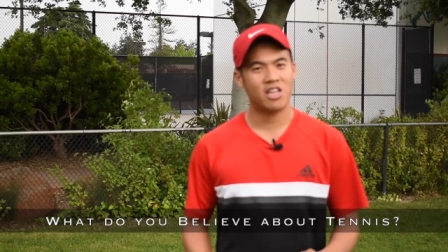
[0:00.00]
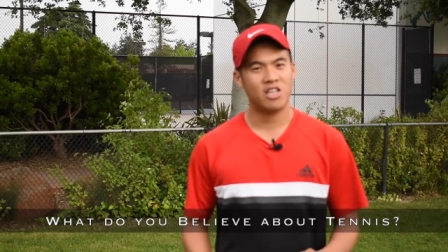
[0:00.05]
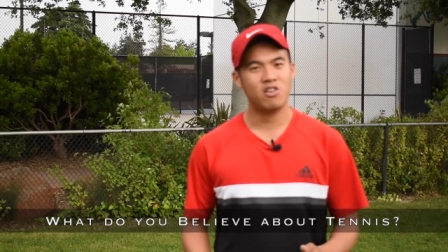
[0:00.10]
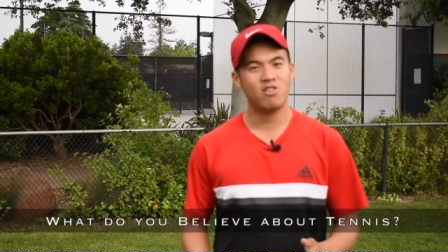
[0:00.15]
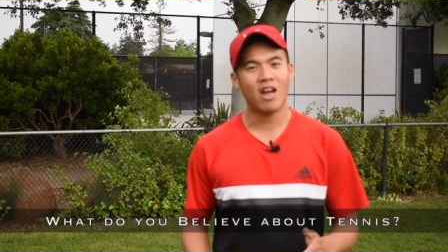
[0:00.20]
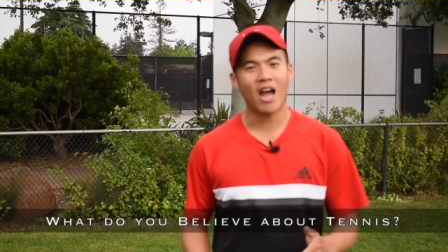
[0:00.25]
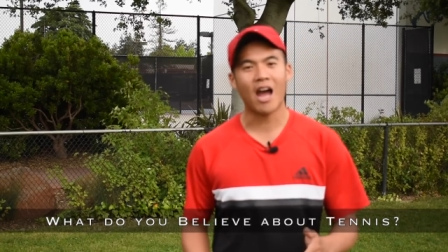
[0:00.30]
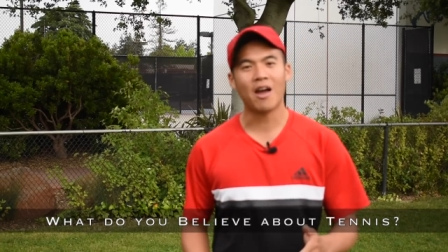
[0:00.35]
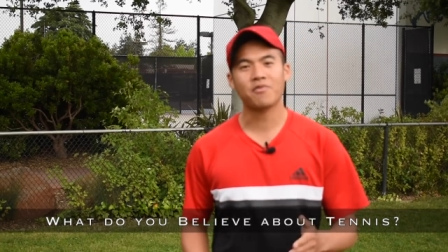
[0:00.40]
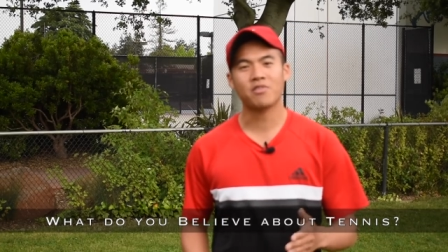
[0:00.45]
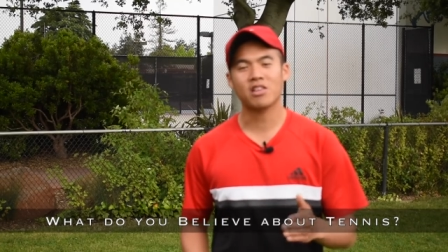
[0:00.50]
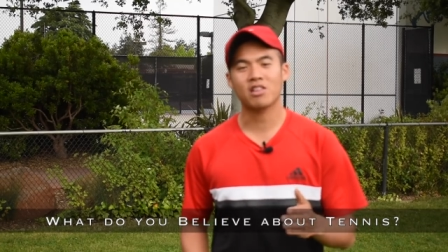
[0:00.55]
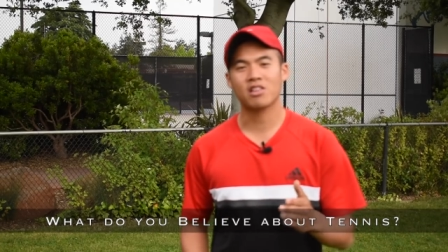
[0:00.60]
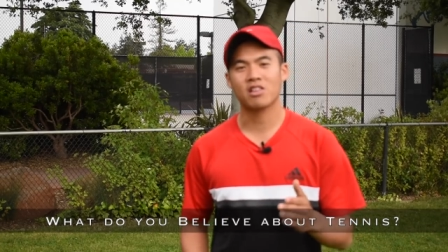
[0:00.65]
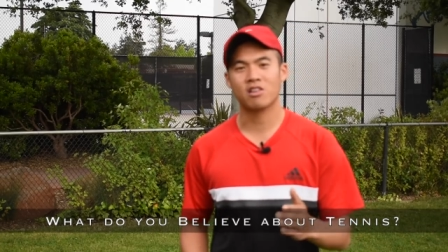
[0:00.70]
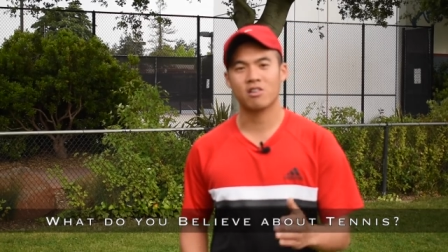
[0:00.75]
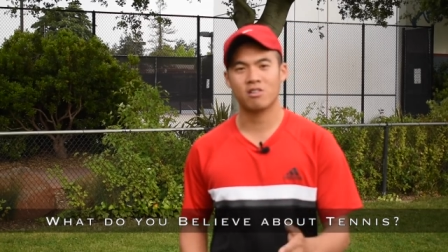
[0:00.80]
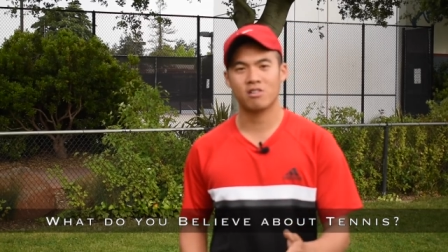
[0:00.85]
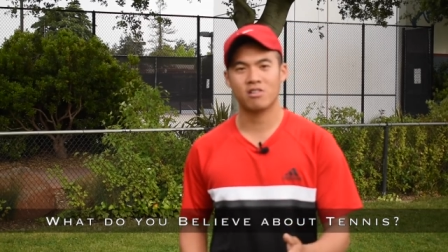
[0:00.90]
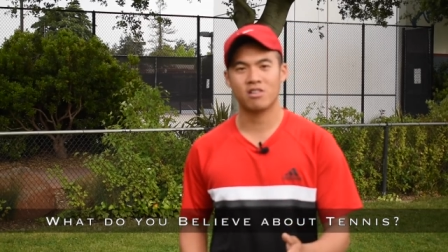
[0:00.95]
you have to
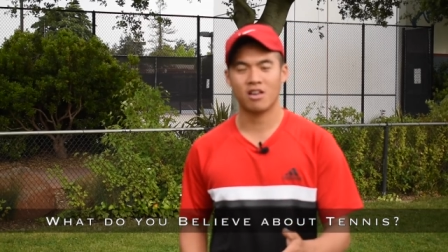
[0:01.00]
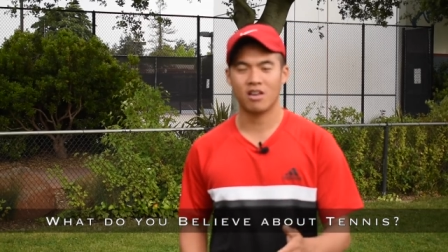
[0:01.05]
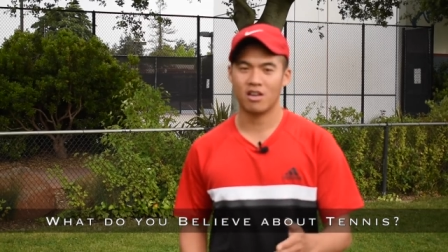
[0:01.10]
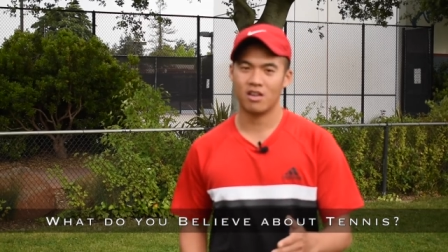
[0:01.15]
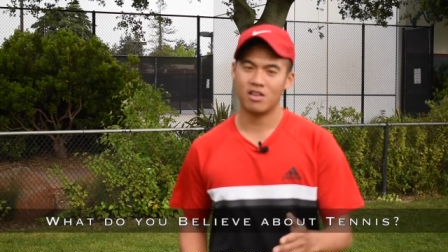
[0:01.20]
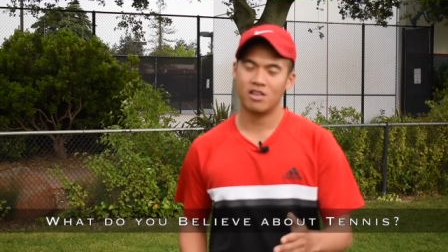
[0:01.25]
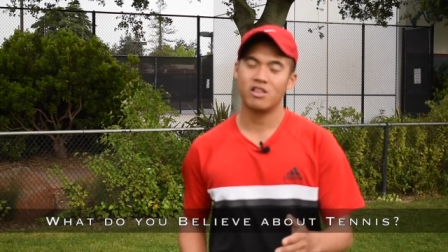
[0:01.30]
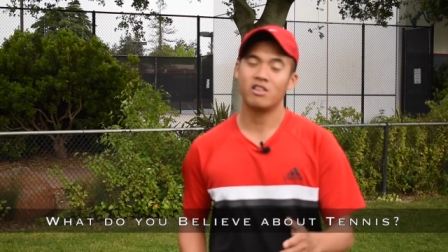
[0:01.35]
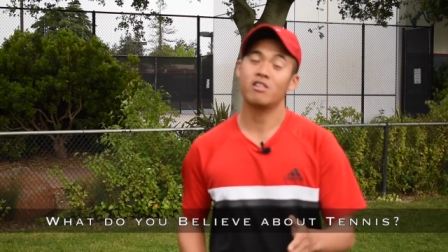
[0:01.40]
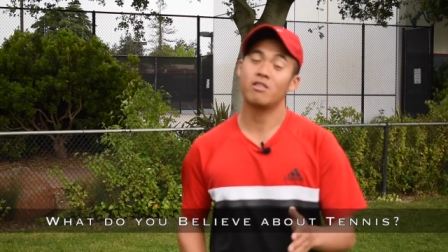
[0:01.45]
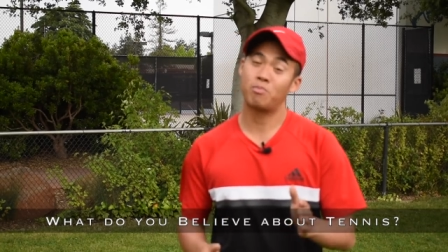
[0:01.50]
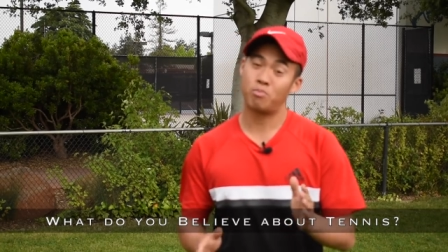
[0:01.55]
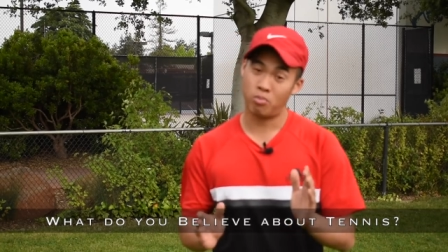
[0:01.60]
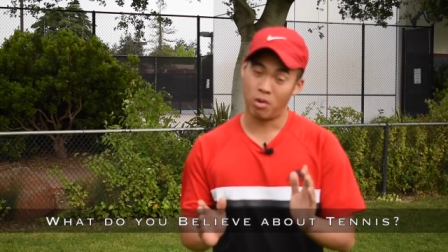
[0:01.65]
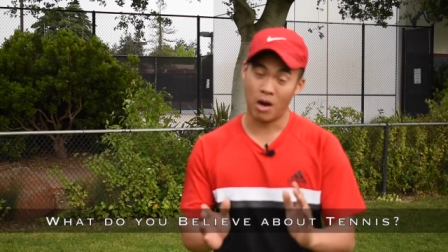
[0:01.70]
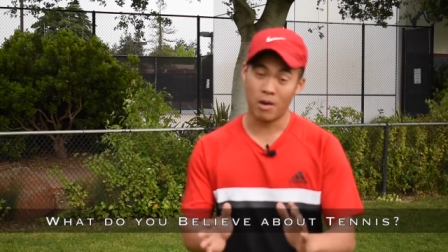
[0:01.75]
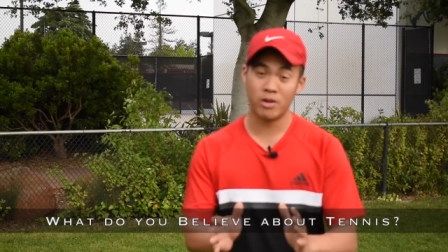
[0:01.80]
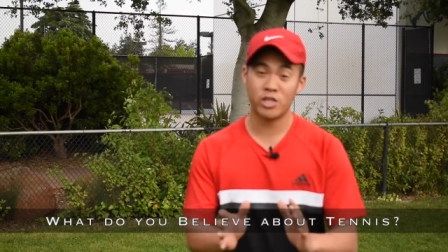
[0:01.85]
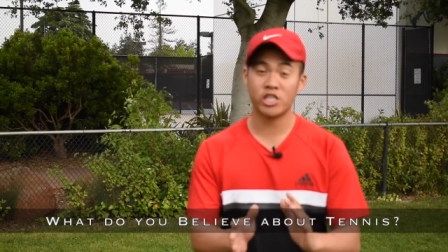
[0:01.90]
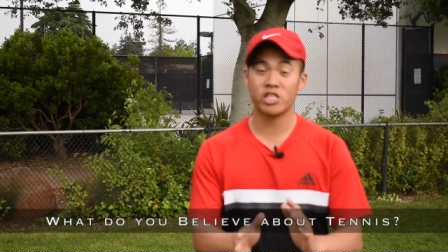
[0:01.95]
learn,
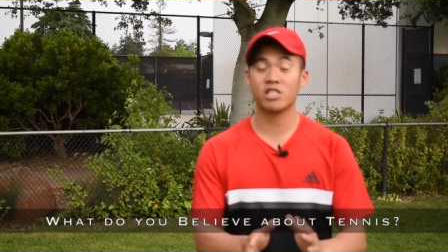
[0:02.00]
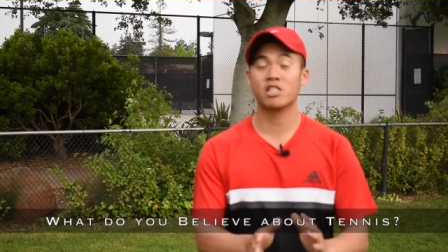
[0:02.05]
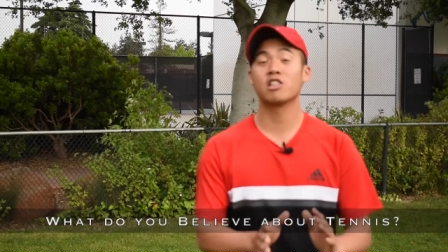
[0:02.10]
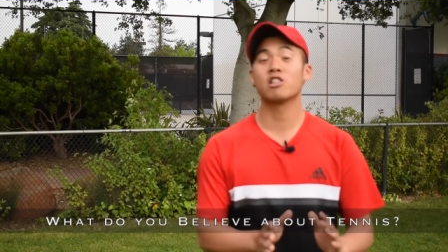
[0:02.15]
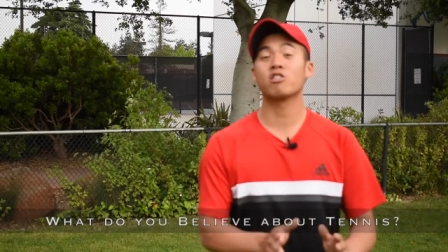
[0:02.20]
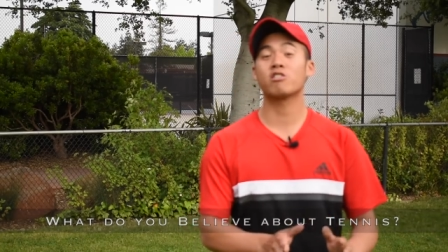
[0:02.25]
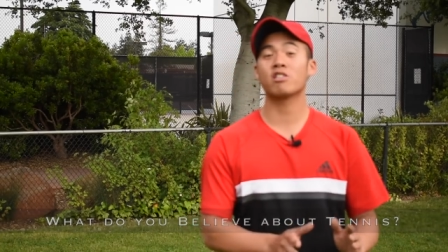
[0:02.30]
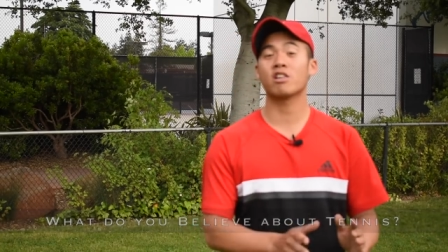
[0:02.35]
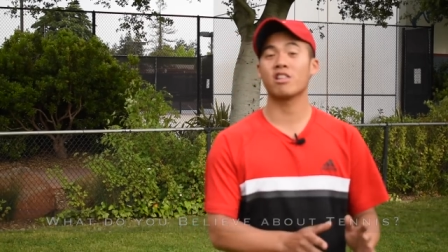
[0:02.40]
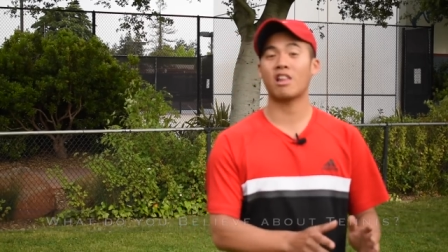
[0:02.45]
you probably should